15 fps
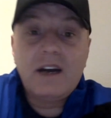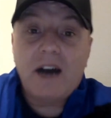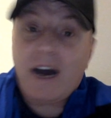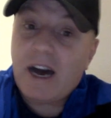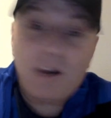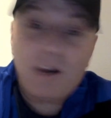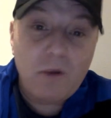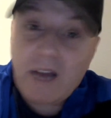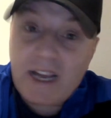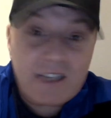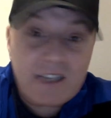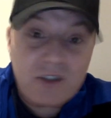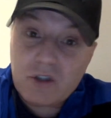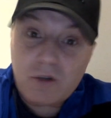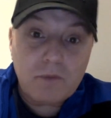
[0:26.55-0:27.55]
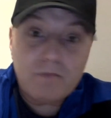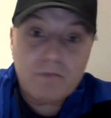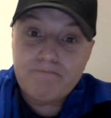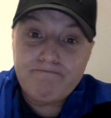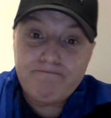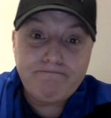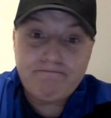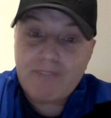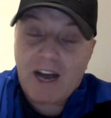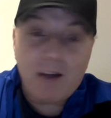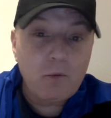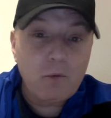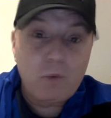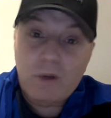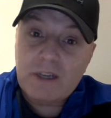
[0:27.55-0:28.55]
I don't like Zoom. I
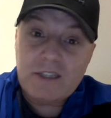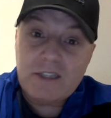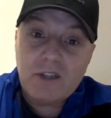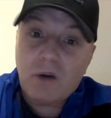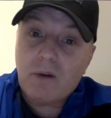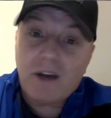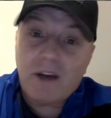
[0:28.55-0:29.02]
really don't.